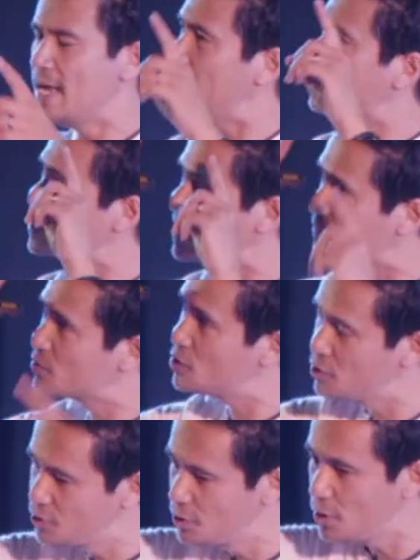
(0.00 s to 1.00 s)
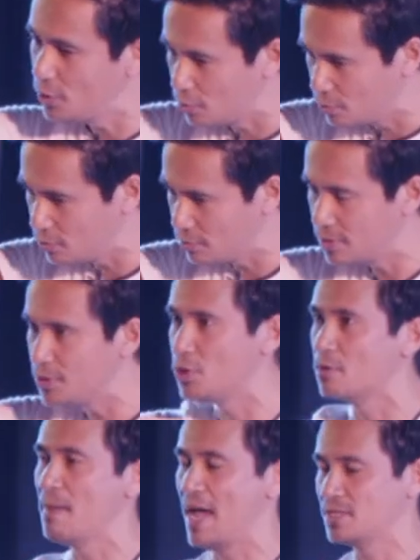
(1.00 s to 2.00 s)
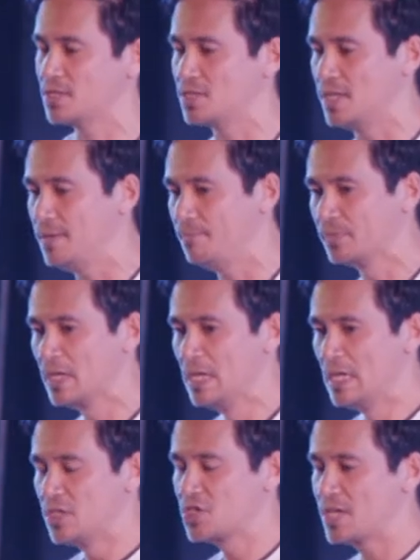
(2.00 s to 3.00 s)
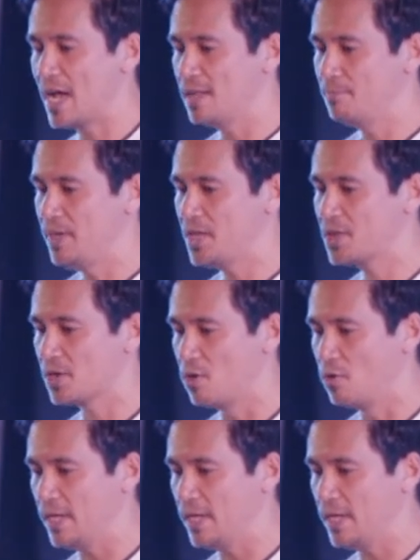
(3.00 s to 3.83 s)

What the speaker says: except to you, your majesty, shall be thrown